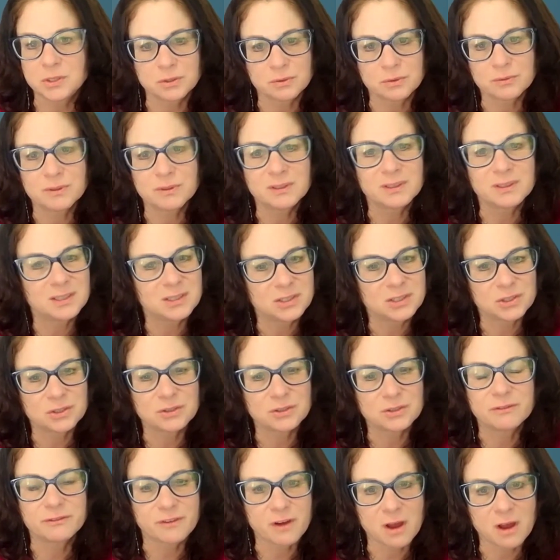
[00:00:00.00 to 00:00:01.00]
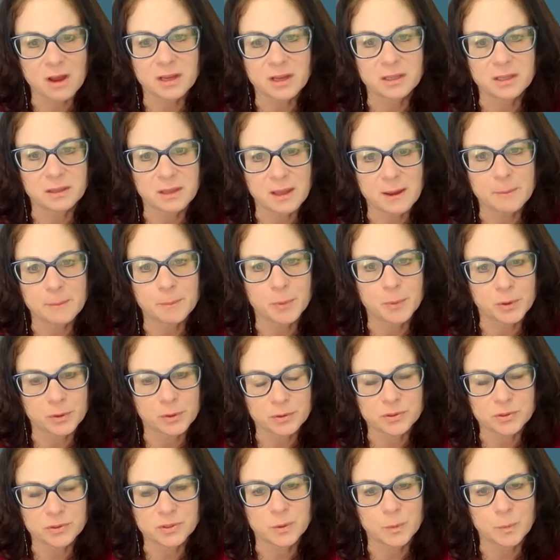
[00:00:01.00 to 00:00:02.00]
you really should find that
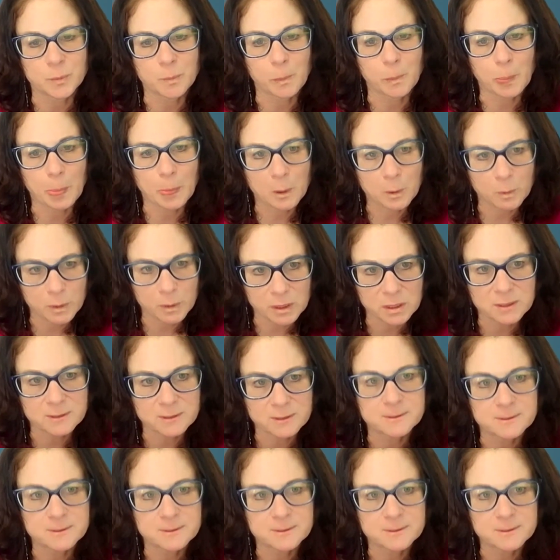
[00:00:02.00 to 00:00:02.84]
person who is